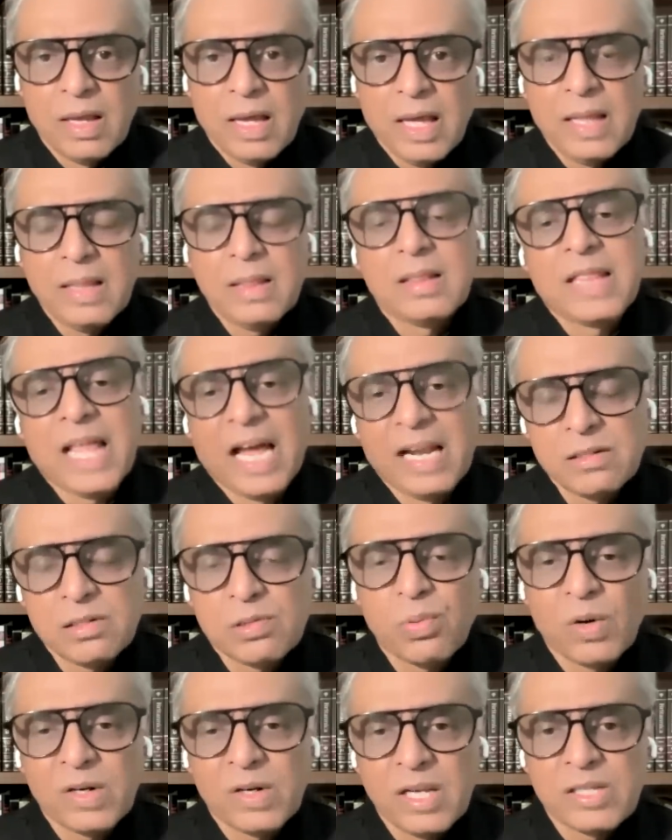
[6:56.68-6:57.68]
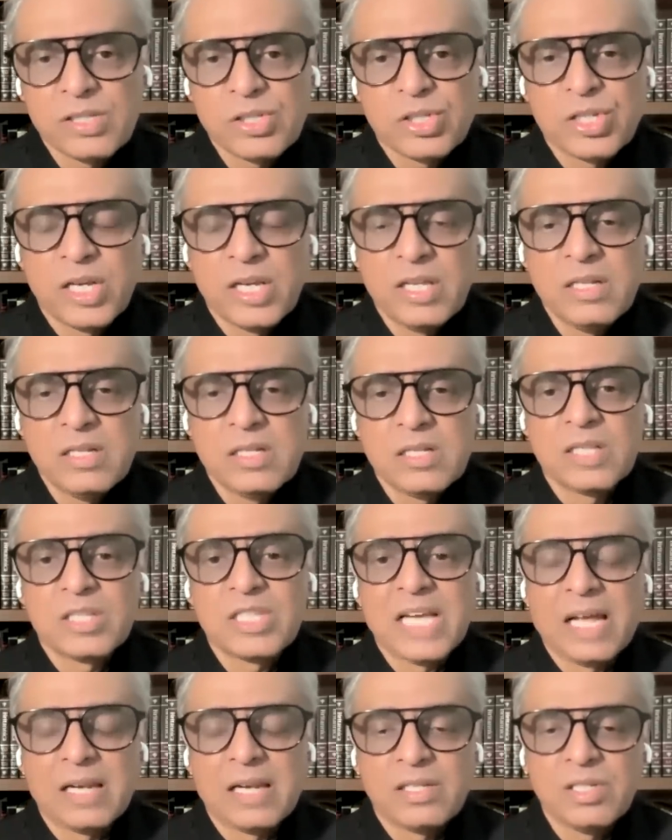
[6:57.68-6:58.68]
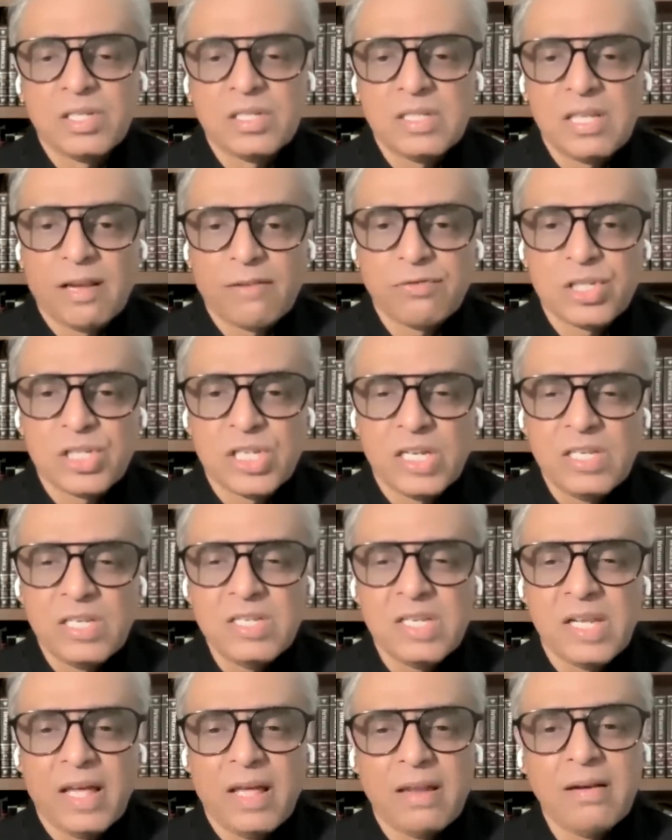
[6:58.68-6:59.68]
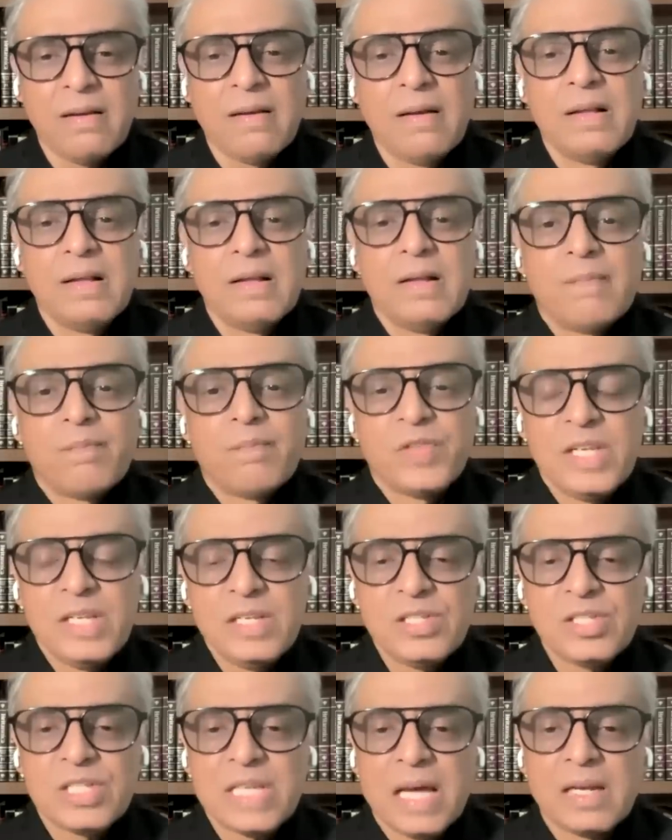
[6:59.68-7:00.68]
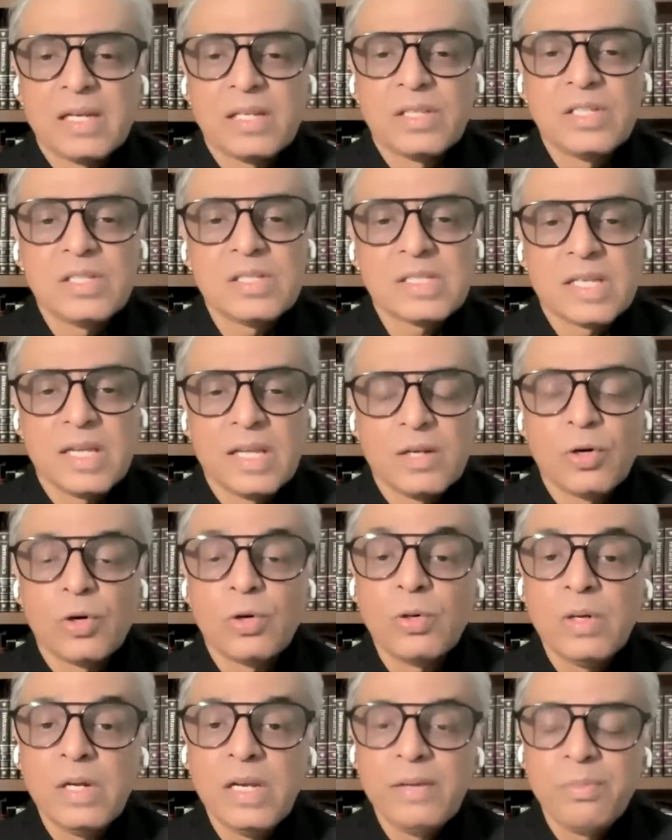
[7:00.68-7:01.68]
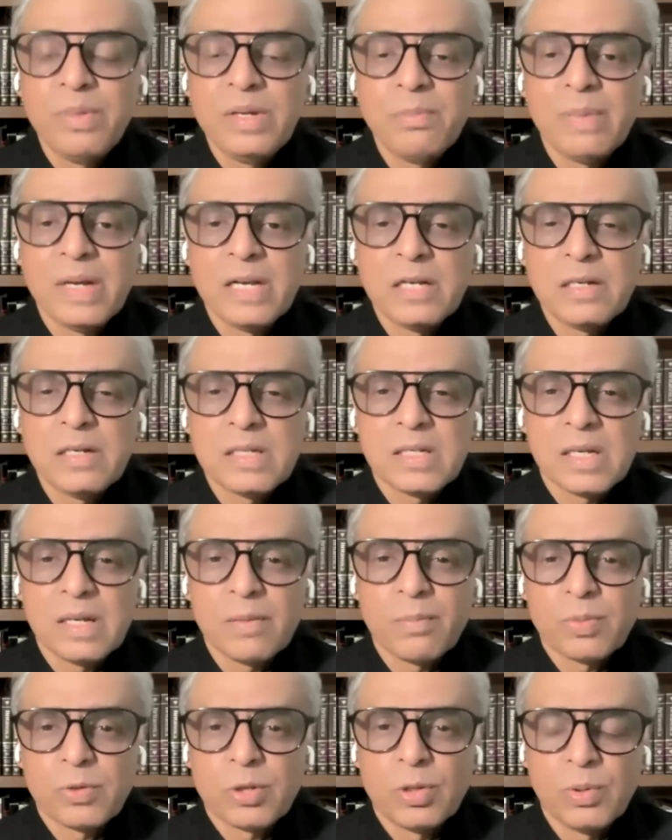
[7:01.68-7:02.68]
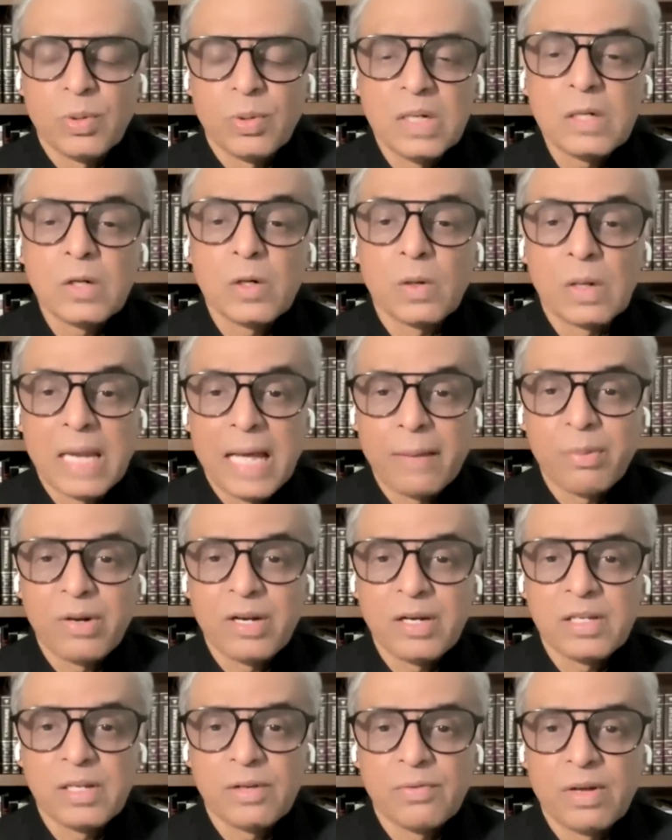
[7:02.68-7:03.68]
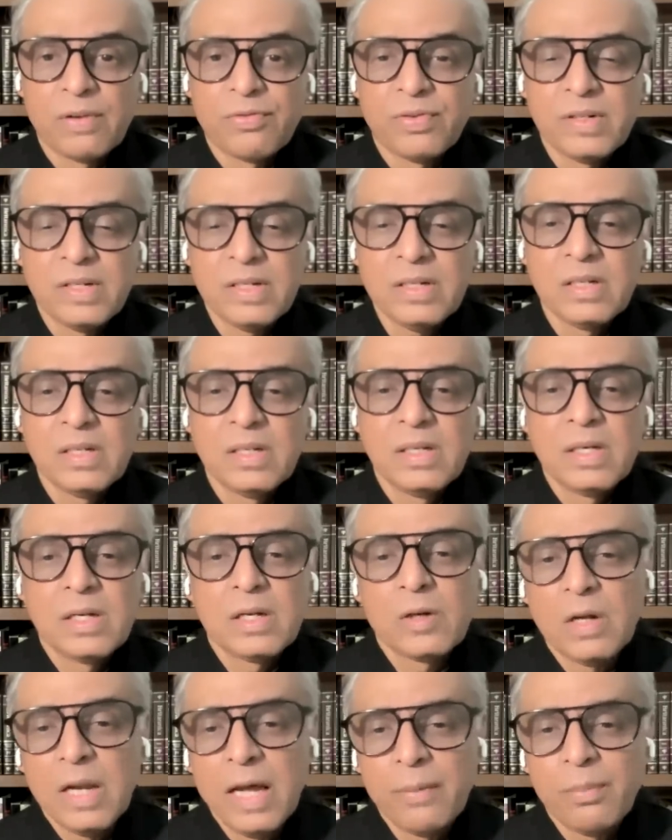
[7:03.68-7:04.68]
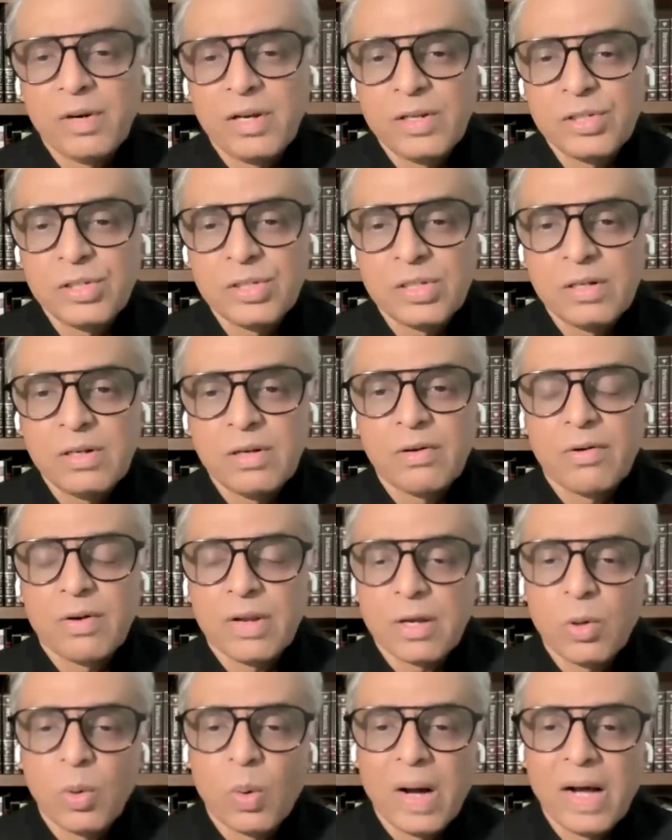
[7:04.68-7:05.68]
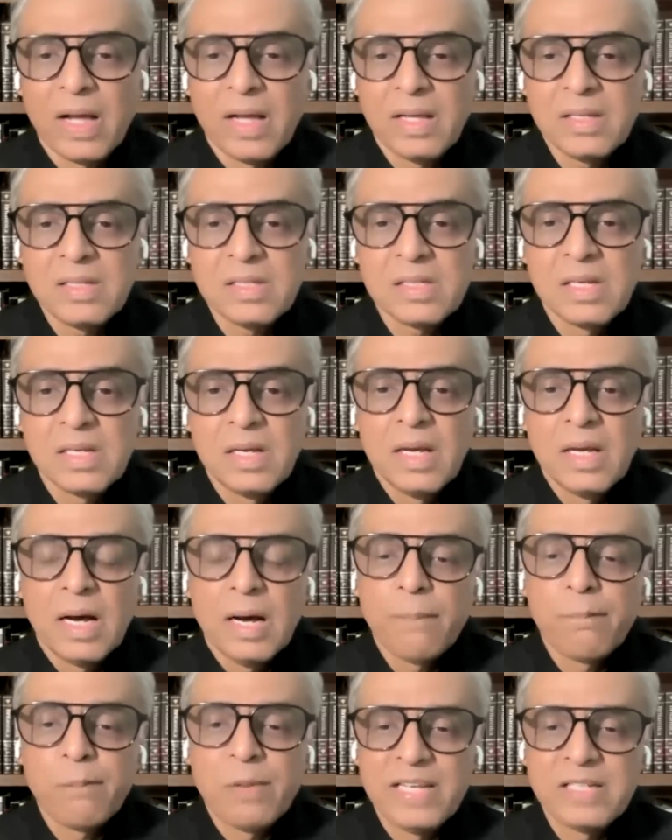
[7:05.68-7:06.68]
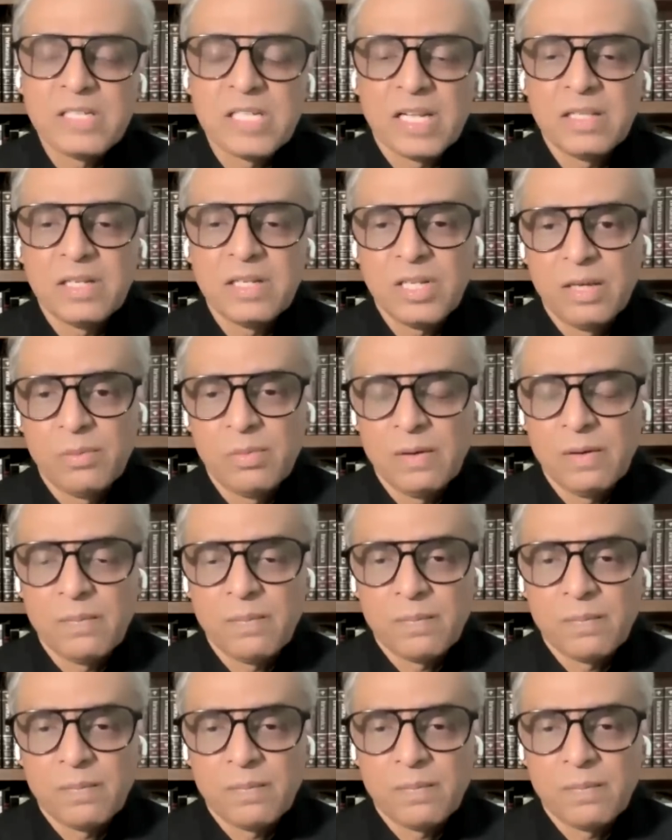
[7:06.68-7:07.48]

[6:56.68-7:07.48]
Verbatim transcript: And that's what has changed. The challenges have changed. And these challenges can only be met through a collaborative effort. Collaboration requires a place at the table.